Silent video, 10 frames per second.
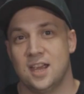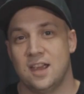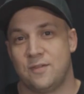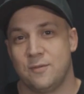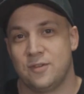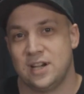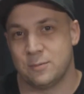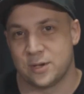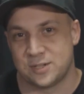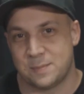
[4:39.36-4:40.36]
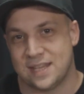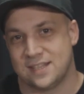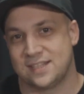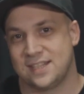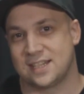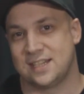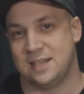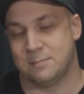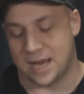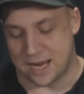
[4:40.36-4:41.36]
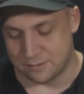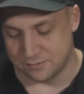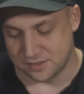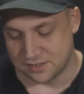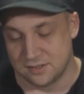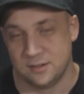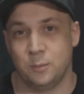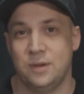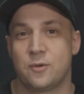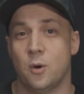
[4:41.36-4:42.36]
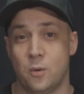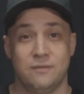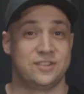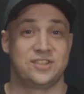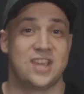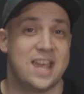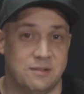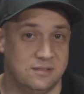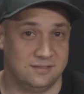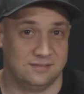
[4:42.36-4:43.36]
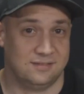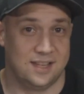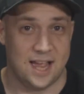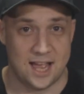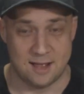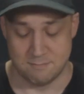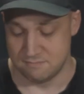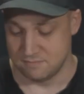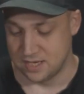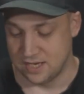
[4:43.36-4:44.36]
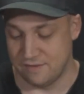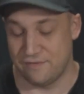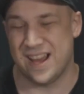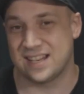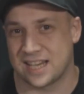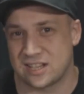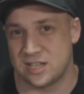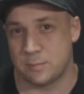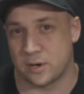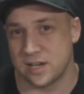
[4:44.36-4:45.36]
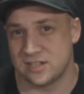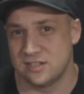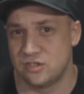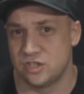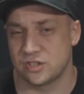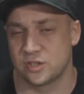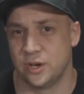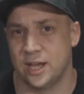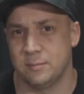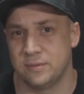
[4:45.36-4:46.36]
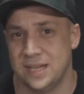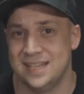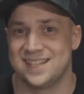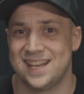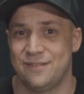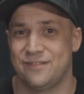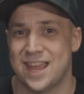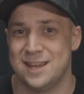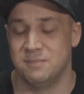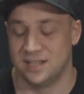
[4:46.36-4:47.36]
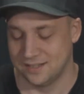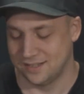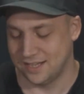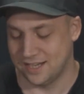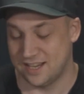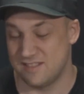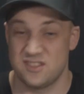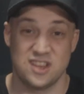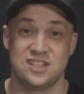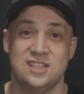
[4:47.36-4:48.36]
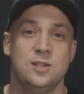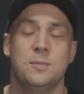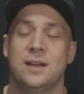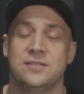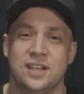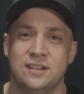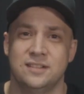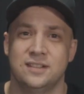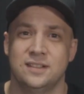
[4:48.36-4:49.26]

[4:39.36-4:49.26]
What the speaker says: If you really want to spend £16, we've got one for sale. In fact, actually the price has just gone up, internet fame. £32 now.